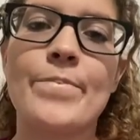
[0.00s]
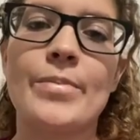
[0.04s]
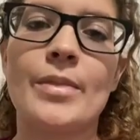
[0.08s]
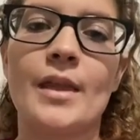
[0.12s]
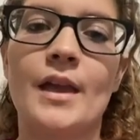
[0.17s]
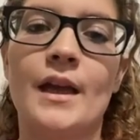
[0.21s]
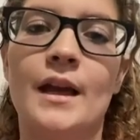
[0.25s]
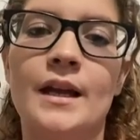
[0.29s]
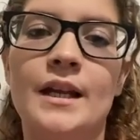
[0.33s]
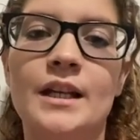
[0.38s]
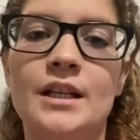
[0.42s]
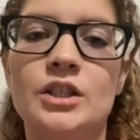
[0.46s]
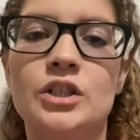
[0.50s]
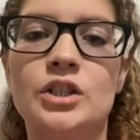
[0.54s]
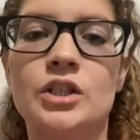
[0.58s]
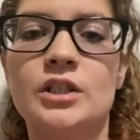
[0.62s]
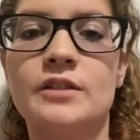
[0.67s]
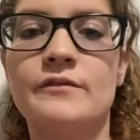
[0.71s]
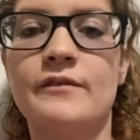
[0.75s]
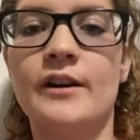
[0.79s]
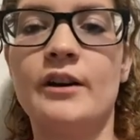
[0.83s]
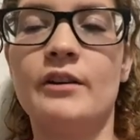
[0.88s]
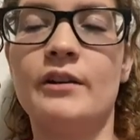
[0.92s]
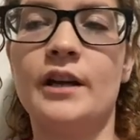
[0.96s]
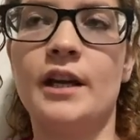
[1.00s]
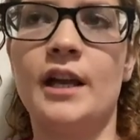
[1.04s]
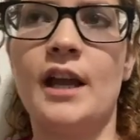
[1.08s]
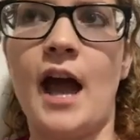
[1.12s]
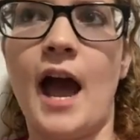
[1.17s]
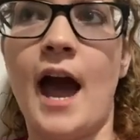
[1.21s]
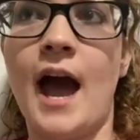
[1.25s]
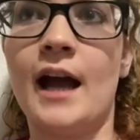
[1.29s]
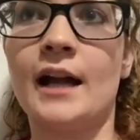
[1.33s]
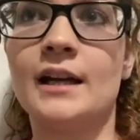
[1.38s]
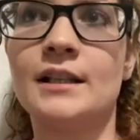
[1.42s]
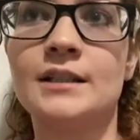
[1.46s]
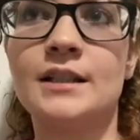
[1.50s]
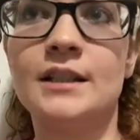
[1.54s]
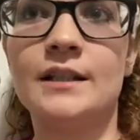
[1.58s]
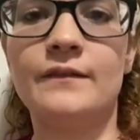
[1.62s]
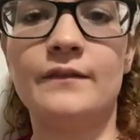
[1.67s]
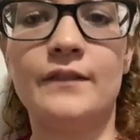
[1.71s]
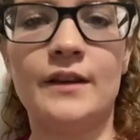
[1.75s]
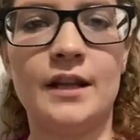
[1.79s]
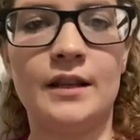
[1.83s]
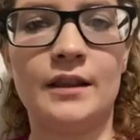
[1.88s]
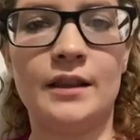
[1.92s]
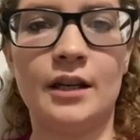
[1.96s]
he's just very active
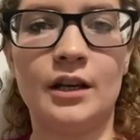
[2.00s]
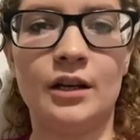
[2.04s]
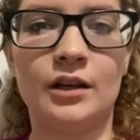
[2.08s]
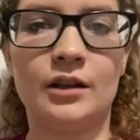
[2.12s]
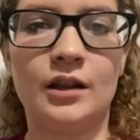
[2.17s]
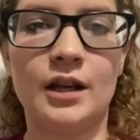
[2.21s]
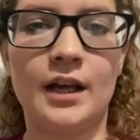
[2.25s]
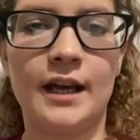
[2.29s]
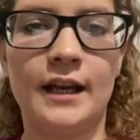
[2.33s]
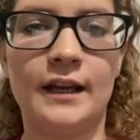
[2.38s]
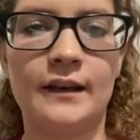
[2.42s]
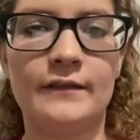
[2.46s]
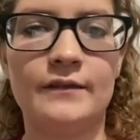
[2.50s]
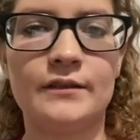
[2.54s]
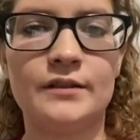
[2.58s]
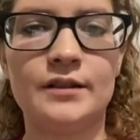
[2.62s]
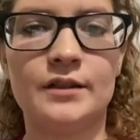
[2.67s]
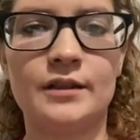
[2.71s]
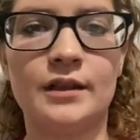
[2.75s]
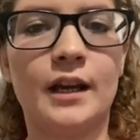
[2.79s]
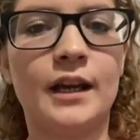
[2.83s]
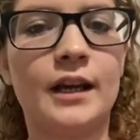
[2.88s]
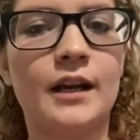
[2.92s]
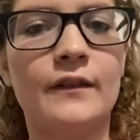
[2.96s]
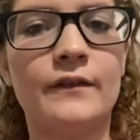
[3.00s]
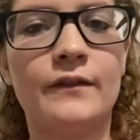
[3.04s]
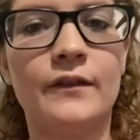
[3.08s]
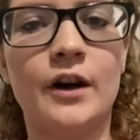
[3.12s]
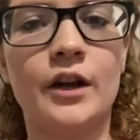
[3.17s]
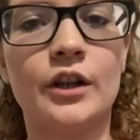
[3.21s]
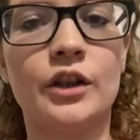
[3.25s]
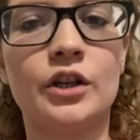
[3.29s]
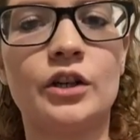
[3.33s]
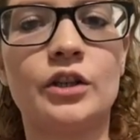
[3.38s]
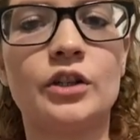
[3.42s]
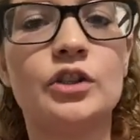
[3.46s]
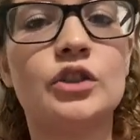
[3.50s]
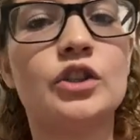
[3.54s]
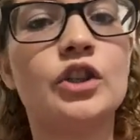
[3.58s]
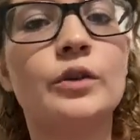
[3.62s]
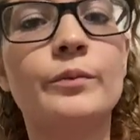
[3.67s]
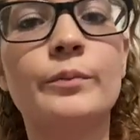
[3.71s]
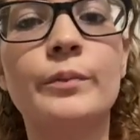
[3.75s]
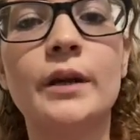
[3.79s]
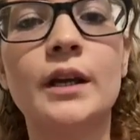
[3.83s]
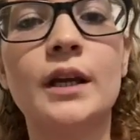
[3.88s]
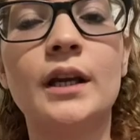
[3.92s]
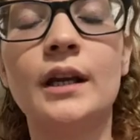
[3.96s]
in their lives, like a father should
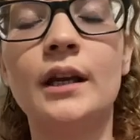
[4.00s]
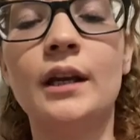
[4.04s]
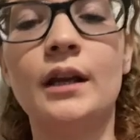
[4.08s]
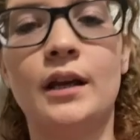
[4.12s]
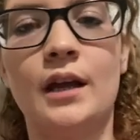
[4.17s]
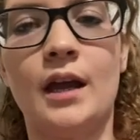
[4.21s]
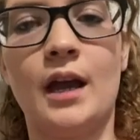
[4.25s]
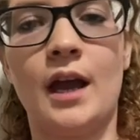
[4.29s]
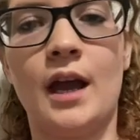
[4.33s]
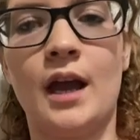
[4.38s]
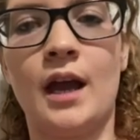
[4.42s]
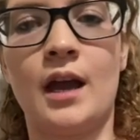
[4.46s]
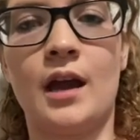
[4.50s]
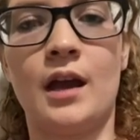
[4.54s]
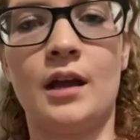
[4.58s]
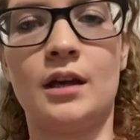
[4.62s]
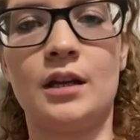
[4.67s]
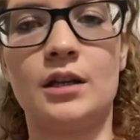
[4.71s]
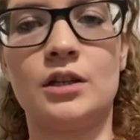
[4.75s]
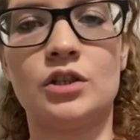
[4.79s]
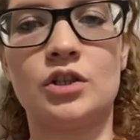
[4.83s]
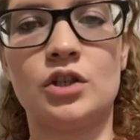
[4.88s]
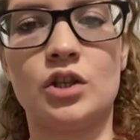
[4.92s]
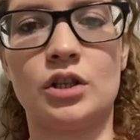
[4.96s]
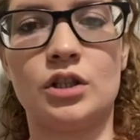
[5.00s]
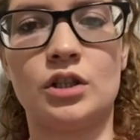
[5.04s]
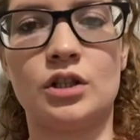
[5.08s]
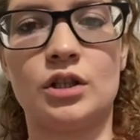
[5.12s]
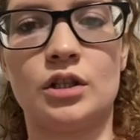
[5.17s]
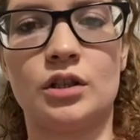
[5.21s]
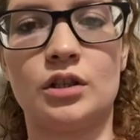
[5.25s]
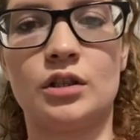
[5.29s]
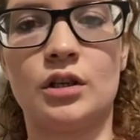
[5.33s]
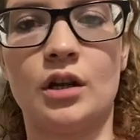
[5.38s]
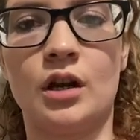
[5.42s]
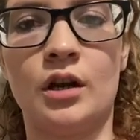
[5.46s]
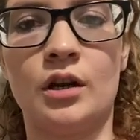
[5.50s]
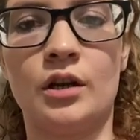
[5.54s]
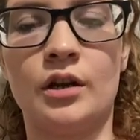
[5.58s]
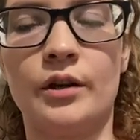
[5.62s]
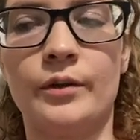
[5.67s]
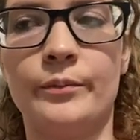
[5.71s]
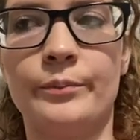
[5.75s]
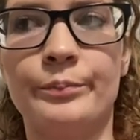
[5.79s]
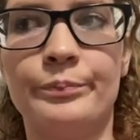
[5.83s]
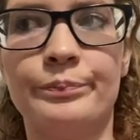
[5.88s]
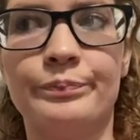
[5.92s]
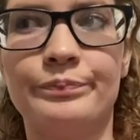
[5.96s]
be, and it's just
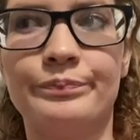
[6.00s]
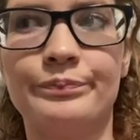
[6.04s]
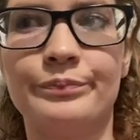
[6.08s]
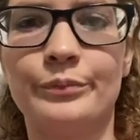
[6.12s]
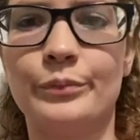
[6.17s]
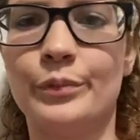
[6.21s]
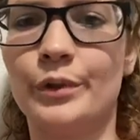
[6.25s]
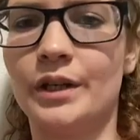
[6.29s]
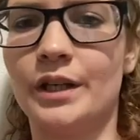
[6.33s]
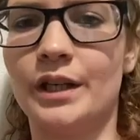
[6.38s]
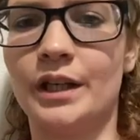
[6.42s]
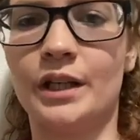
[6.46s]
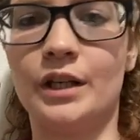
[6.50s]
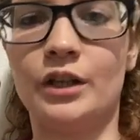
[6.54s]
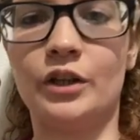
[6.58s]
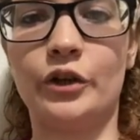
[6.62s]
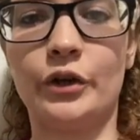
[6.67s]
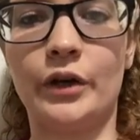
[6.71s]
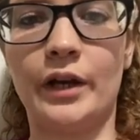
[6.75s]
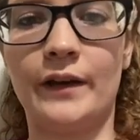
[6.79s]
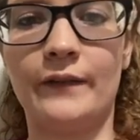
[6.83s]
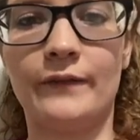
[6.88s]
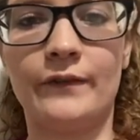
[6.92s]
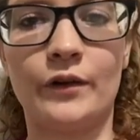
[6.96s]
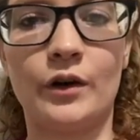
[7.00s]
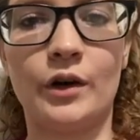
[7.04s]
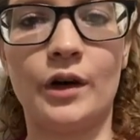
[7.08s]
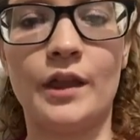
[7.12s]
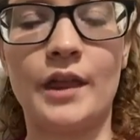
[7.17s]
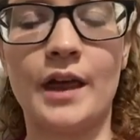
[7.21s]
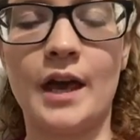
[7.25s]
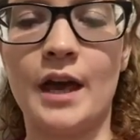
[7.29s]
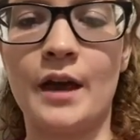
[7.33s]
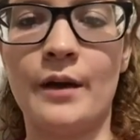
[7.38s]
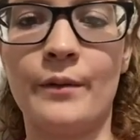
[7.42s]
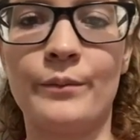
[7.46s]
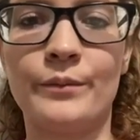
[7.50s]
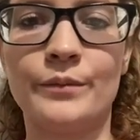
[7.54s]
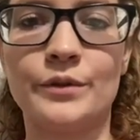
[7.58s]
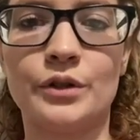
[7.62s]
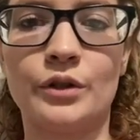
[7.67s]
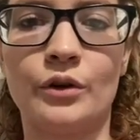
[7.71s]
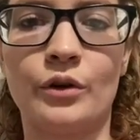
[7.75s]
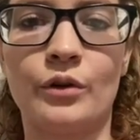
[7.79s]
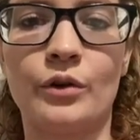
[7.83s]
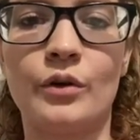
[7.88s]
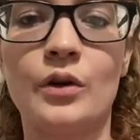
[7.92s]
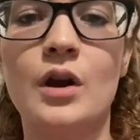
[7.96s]
pretty great for them.
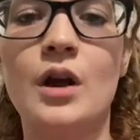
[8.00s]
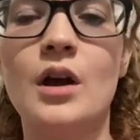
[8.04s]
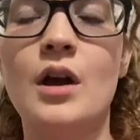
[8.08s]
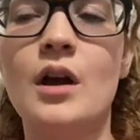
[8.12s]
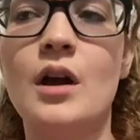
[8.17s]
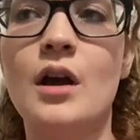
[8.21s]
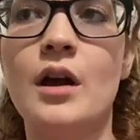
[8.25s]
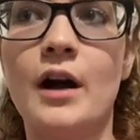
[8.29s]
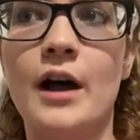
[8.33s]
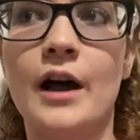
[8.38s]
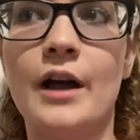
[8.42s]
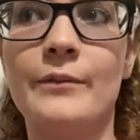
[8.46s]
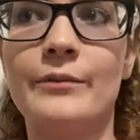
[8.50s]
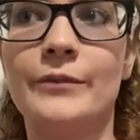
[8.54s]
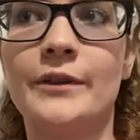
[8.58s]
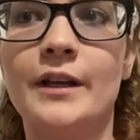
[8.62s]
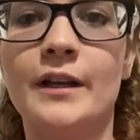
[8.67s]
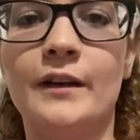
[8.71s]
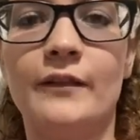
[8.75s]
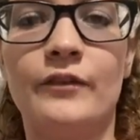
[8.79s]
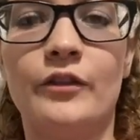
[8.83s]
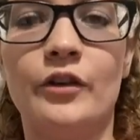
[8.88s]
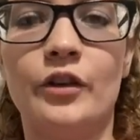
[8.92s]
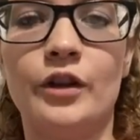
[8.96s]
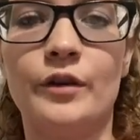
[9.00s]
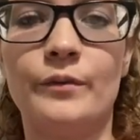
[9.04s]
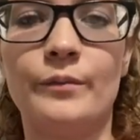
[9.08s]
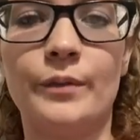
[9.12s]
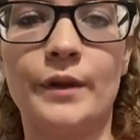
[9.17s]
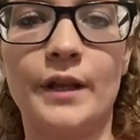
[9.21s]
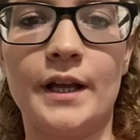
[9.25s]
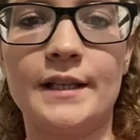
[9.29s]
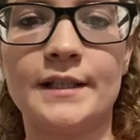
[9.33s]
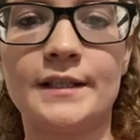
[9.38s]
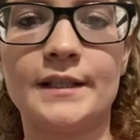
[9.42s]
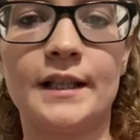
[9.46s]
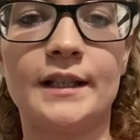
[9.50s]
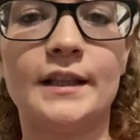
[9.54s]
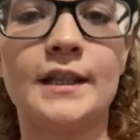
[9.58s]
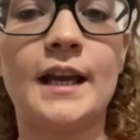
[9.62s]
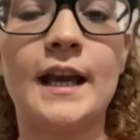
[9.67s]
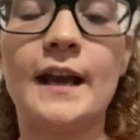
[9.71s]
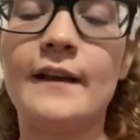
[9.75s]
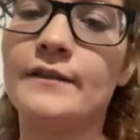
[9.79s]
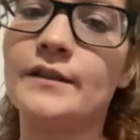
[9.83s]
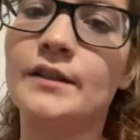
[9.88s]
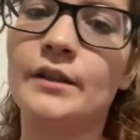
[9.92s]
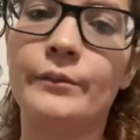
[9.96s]
So I'm thankful and blessed that they
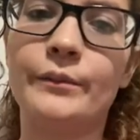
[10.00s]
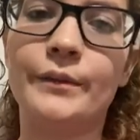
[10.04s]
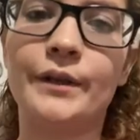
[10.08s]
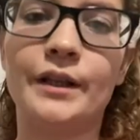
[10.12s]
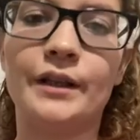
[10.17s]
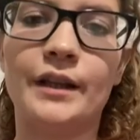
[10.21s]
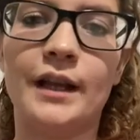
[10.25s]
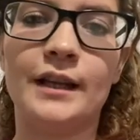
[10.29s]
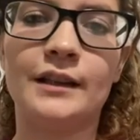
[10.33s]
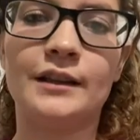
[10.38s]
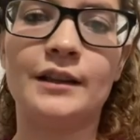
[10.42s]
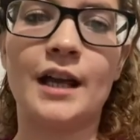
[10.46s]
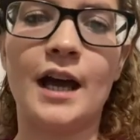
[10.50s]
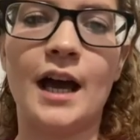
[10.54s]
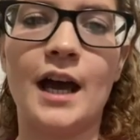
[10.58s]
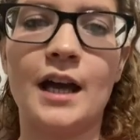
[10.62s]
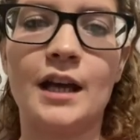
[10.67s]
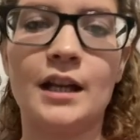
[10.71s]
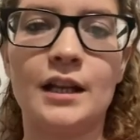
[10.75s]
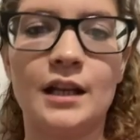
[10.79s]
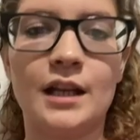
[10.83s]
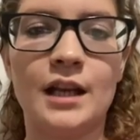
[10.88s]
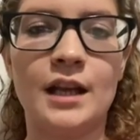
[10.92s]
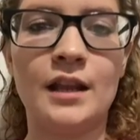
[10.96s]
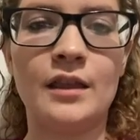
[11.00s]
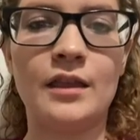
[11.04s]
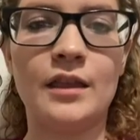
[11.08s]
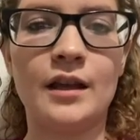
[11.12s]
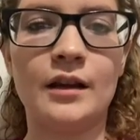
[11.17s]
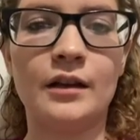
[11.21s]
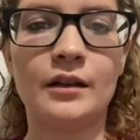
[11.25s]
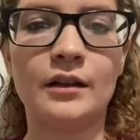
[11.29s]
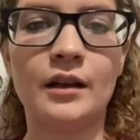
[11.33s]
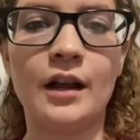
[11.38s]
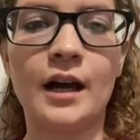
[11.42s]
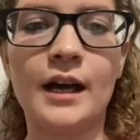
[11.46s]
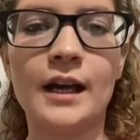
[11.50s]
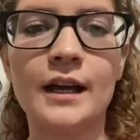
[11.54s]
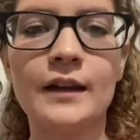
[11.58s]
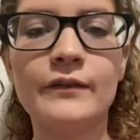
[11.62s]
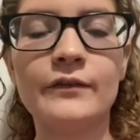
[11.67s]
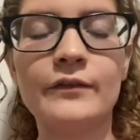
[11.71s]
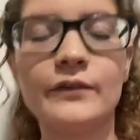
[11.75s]
have somebody like that in their life.